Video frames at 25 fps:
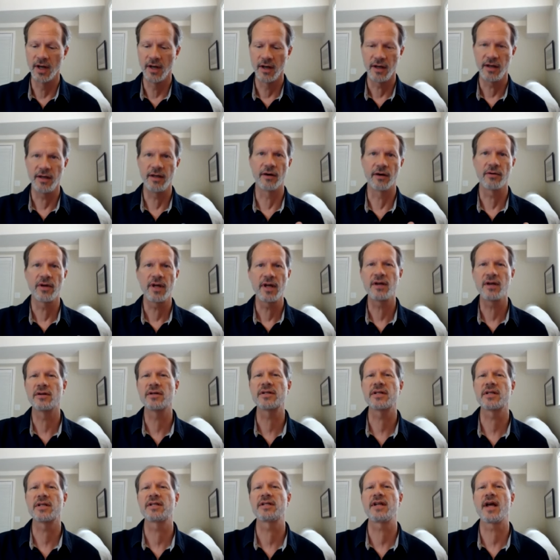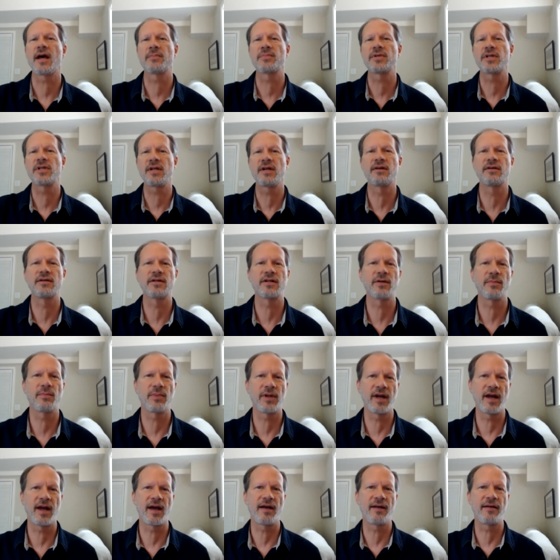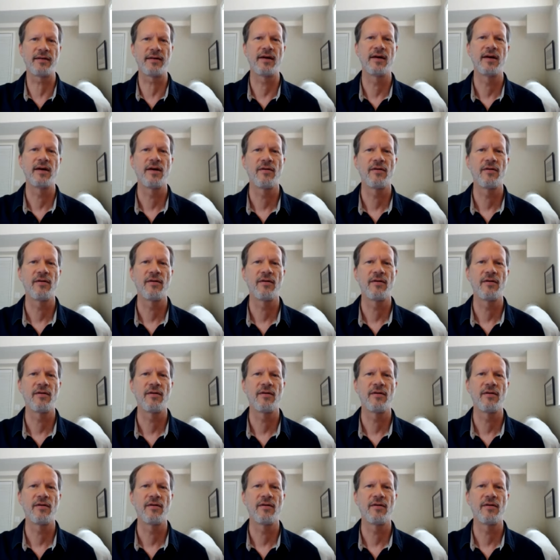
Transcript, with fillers: you know, here's the steps, here's the plan